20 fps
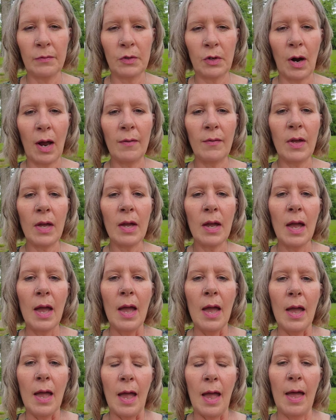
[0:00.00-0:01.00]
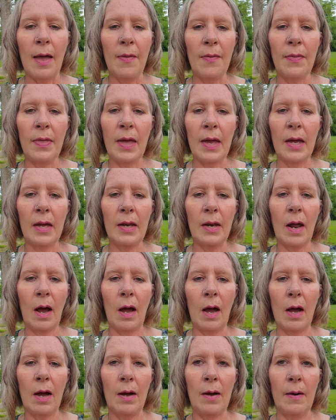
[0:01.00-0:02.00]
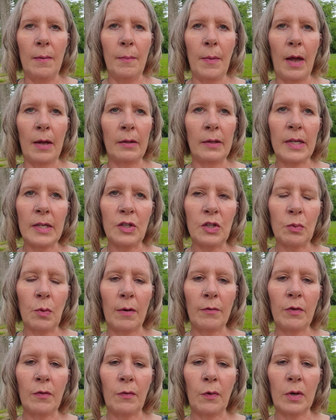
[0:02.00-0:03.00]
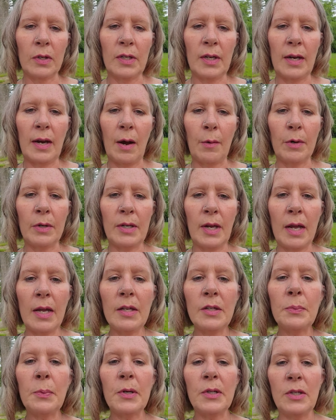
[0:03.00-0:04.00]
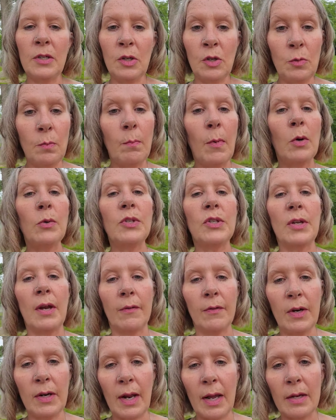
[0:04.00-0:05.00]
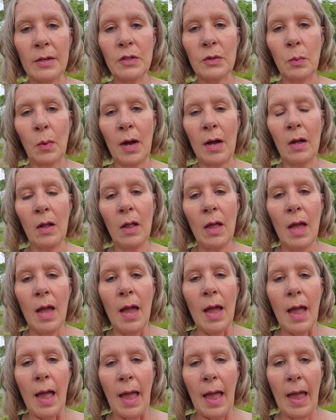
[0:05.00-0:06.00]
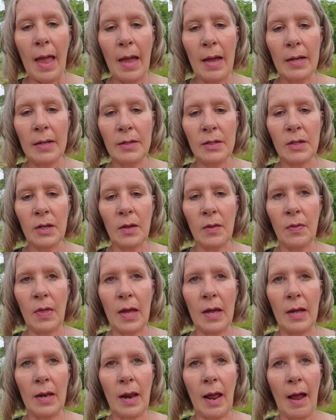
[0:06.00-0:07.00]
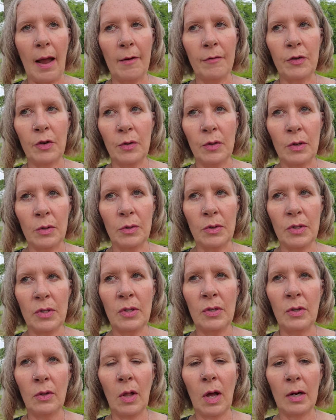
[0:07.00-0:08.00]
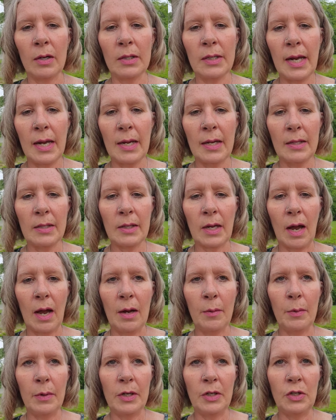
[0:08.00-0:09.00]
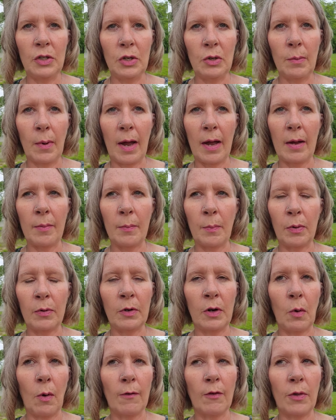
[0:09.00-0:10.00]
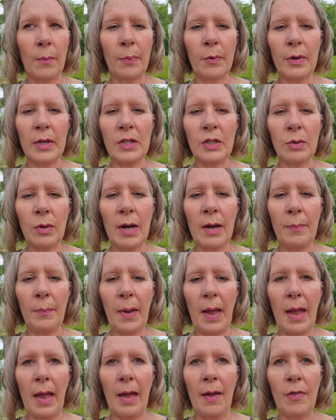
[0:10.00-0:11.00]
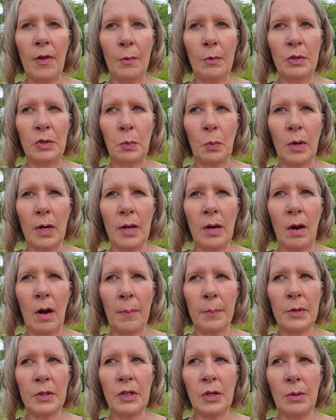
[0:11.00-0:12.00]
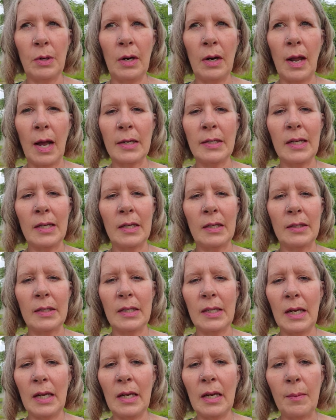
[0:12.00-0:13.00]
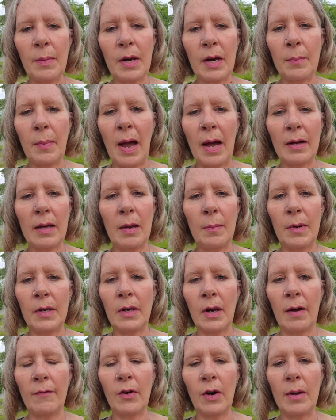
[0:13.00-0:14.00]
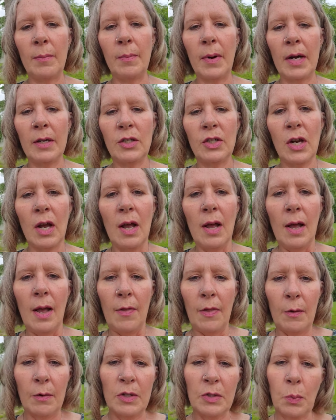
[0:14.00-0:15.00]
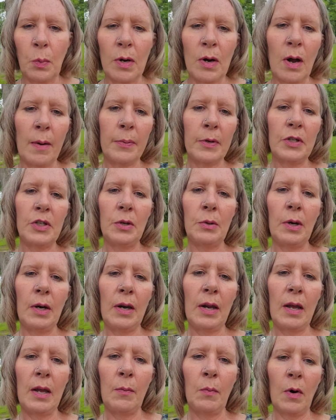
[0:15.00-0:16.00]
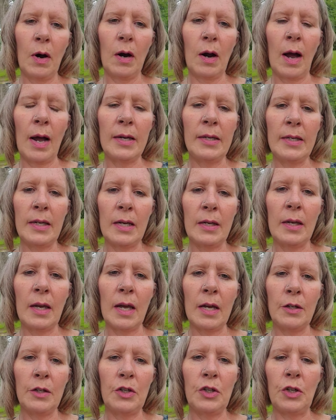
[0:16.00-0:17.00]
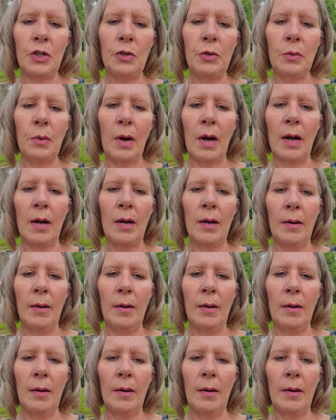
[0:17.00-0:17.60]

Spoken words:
of driving, and then at least 12 to 14 hour days, most every day as well. And then after those long days, I would go over the pre-trip, and there was one opportunity, I did a teeny bit of backing, but not very much. There was one opportunity where I did get to